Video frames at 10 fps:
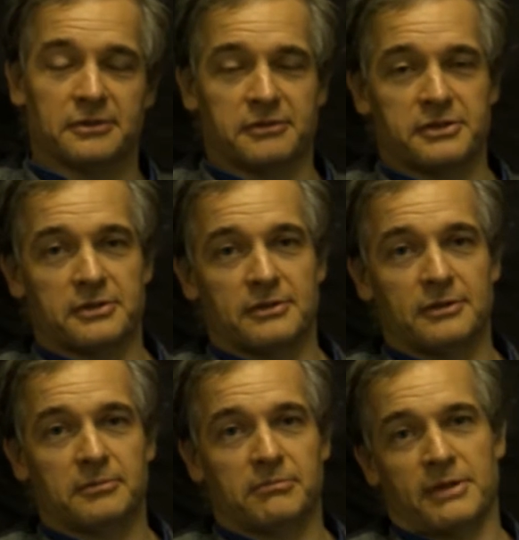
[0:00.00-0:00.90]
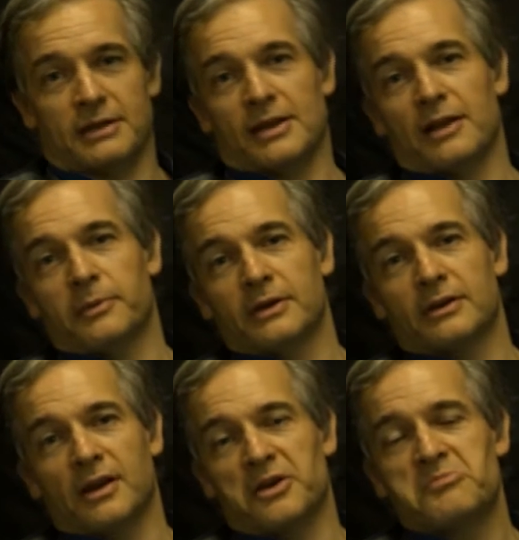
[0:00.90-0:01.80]
and reasons you might not want to
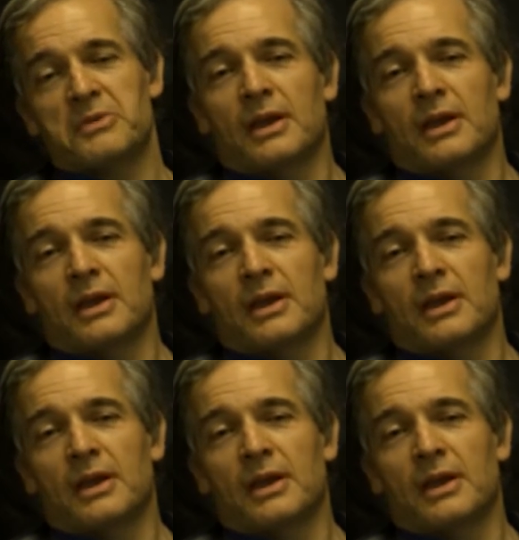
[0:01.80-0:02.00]
go.